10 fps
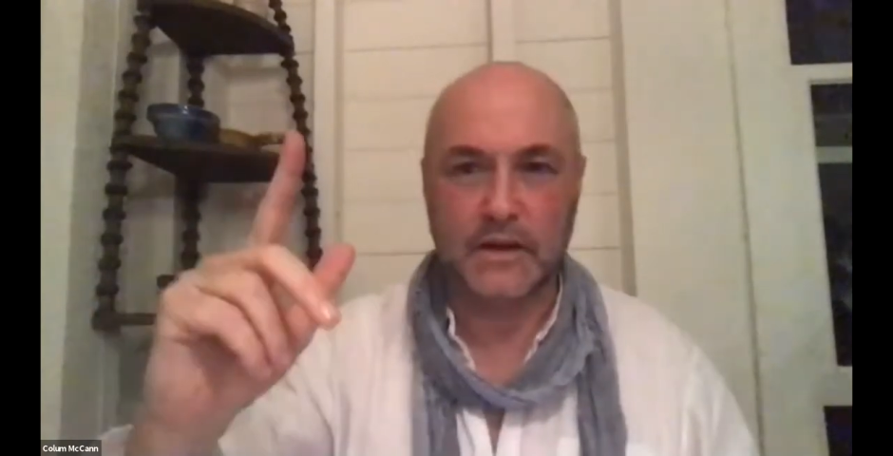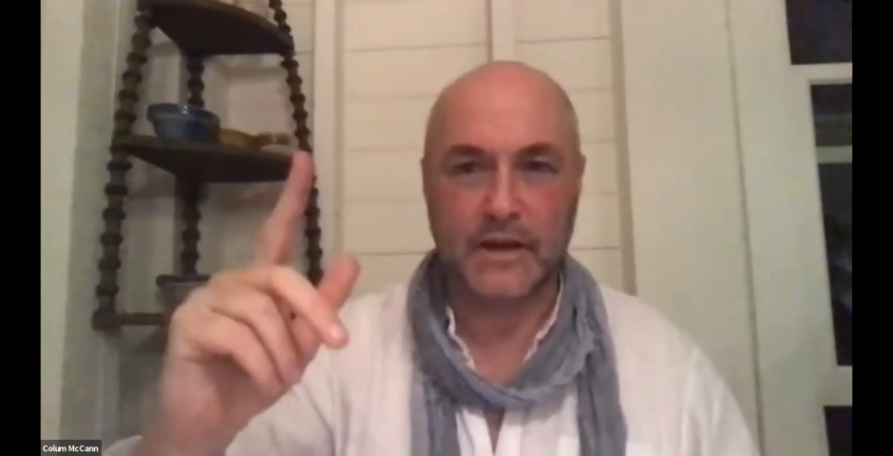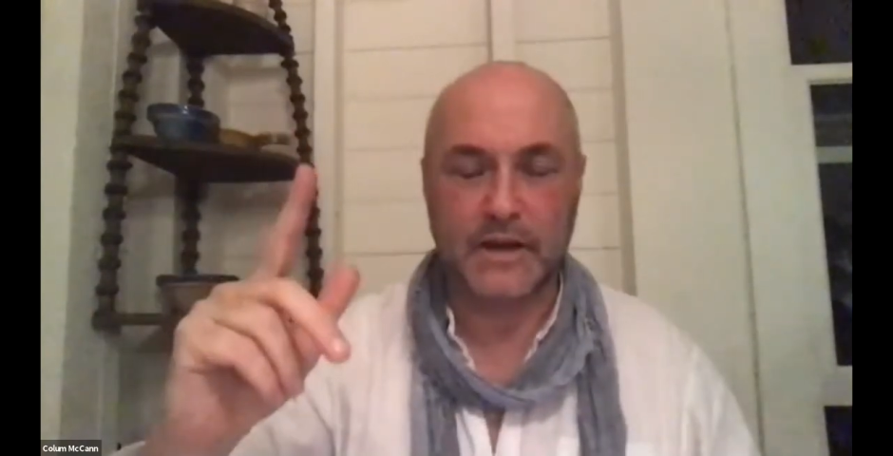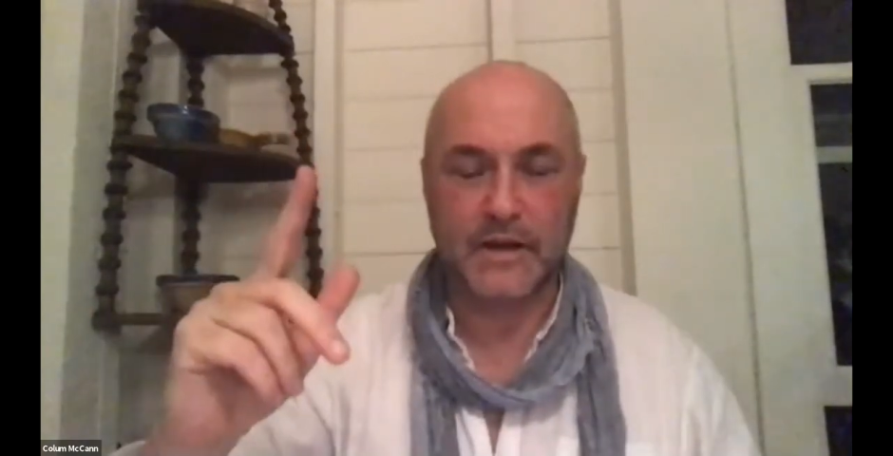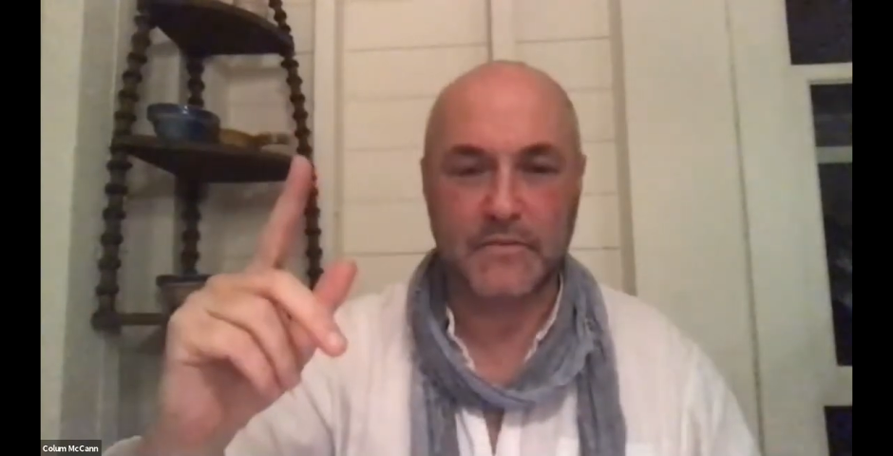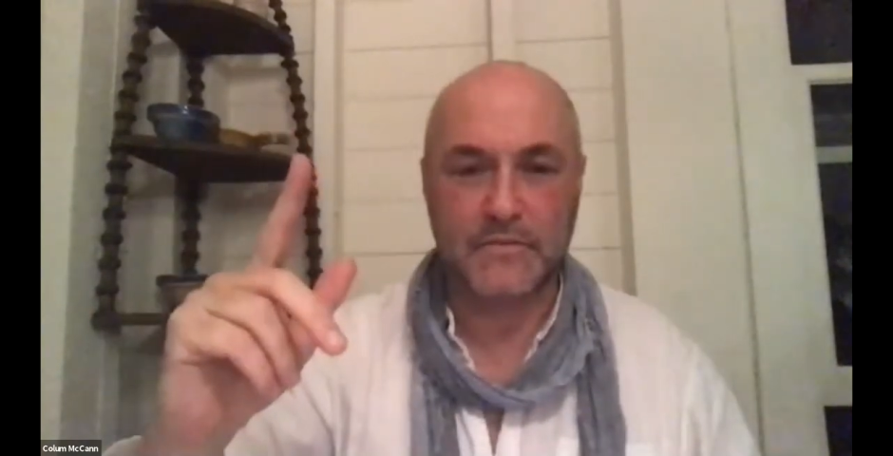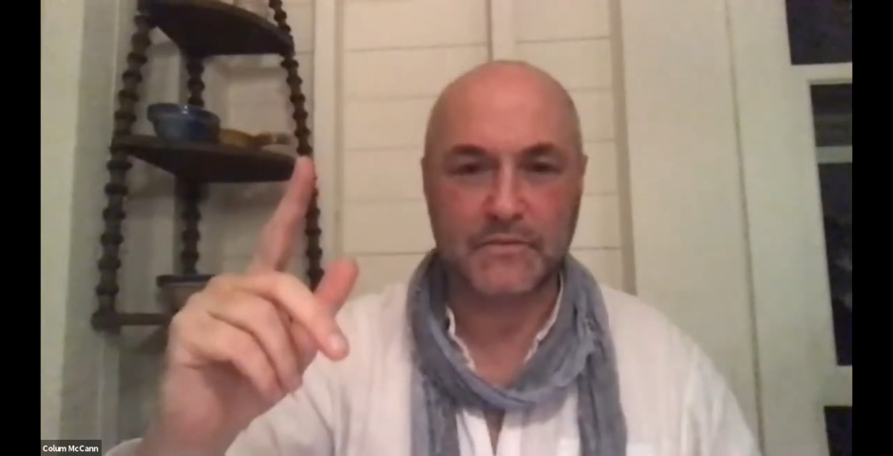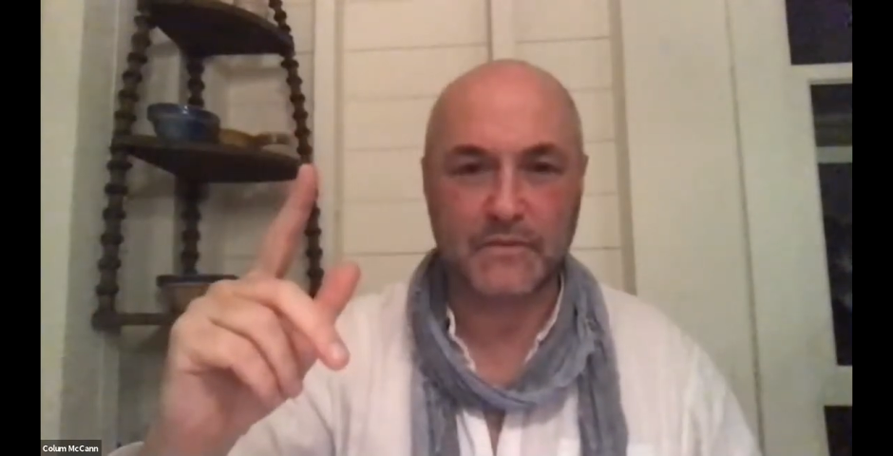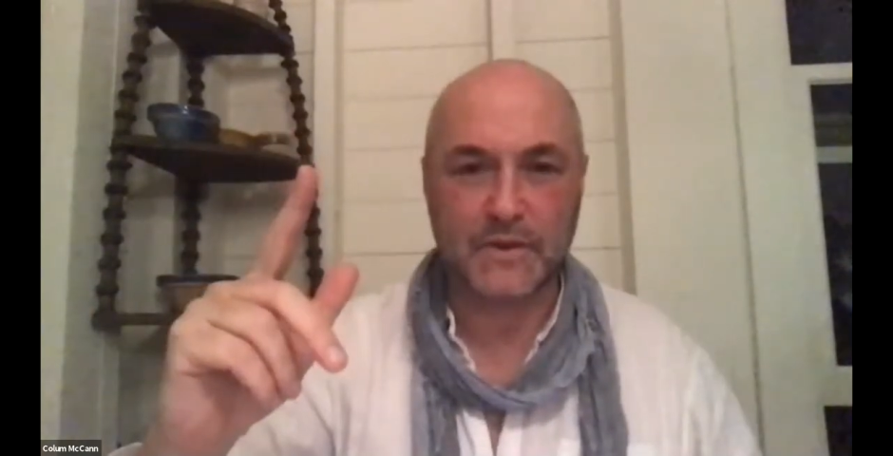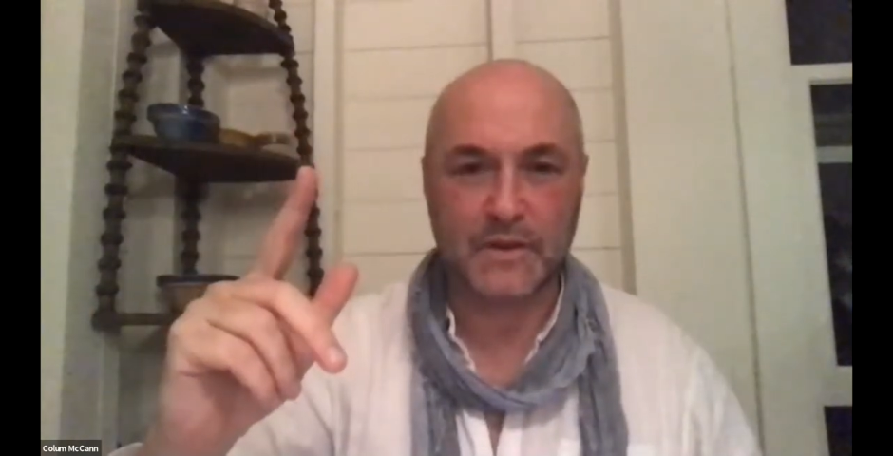
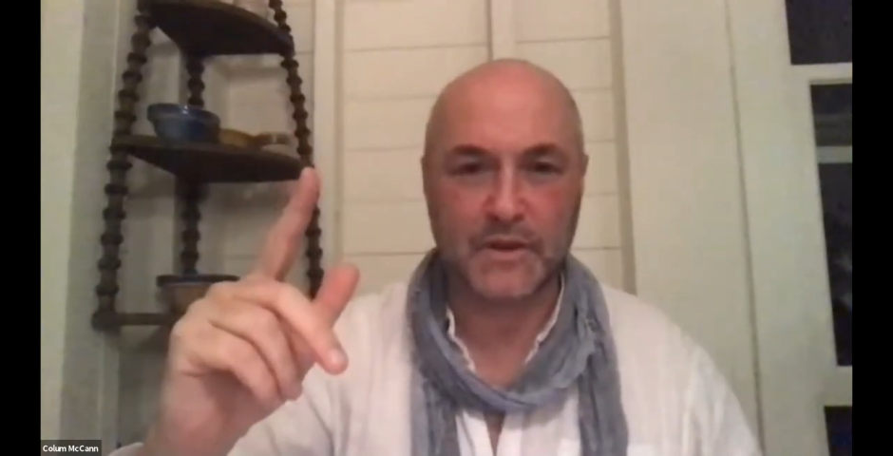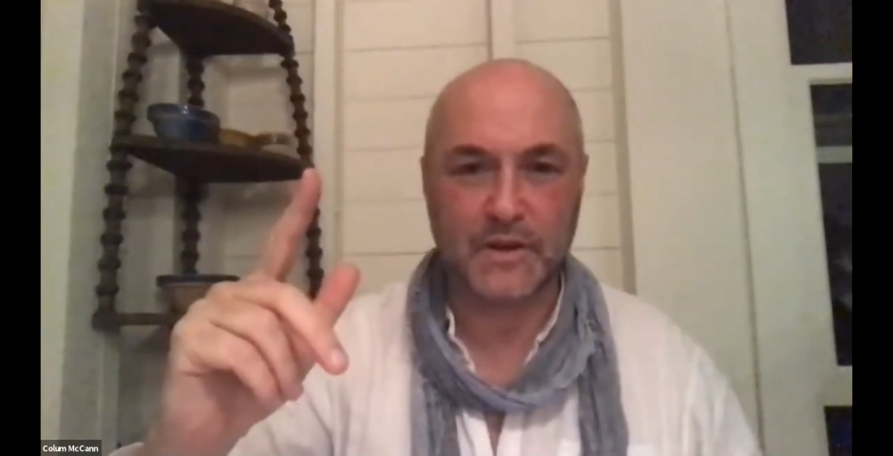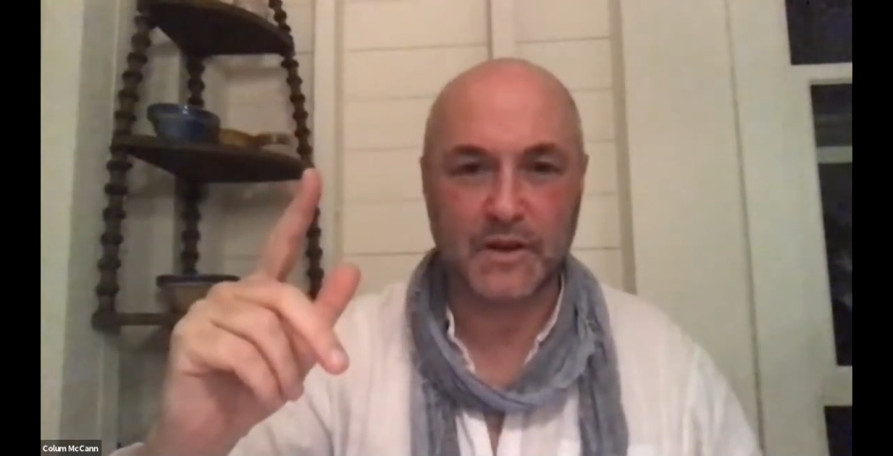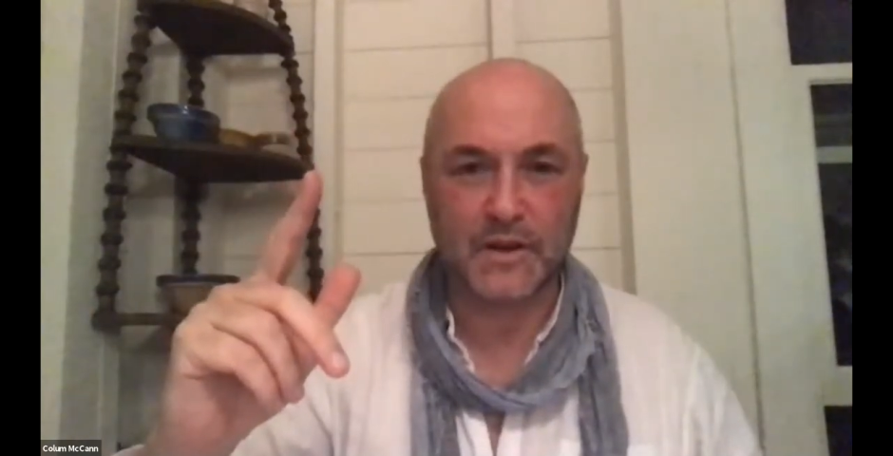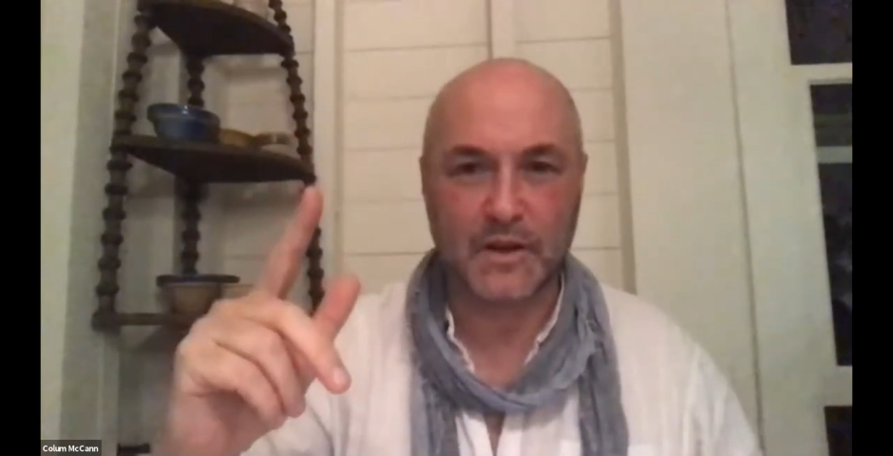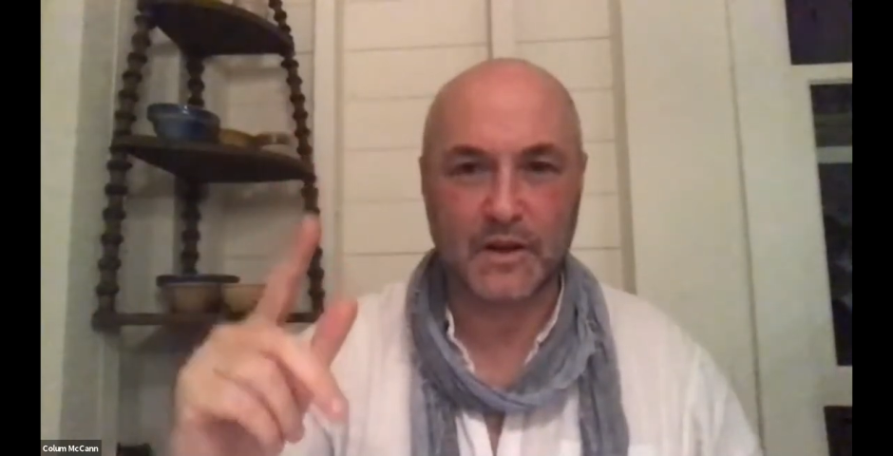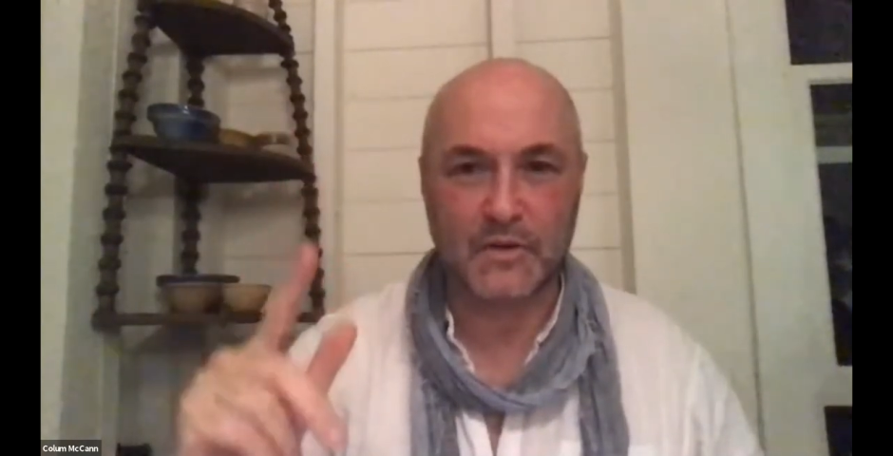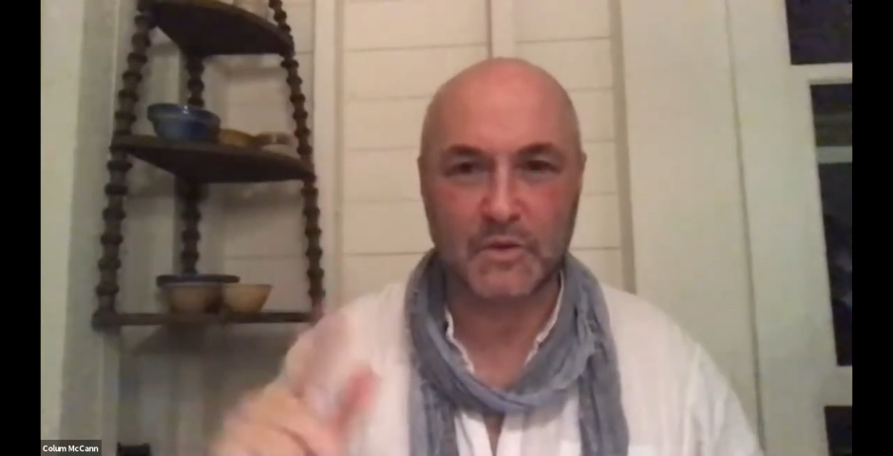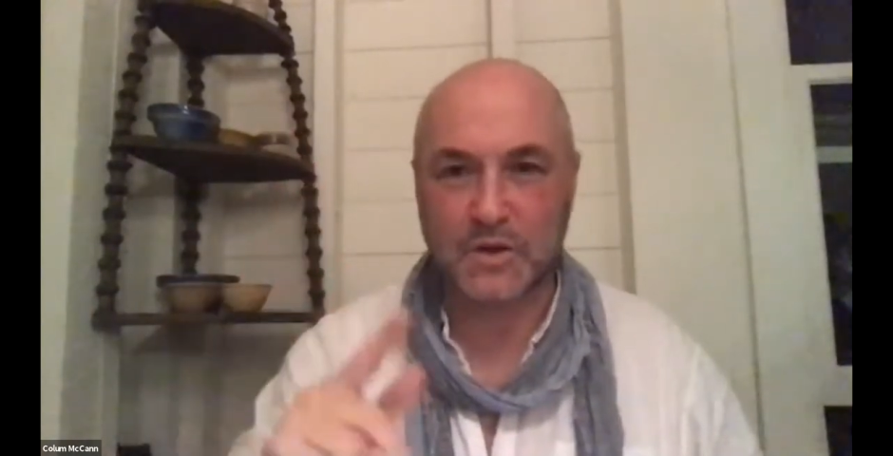we'll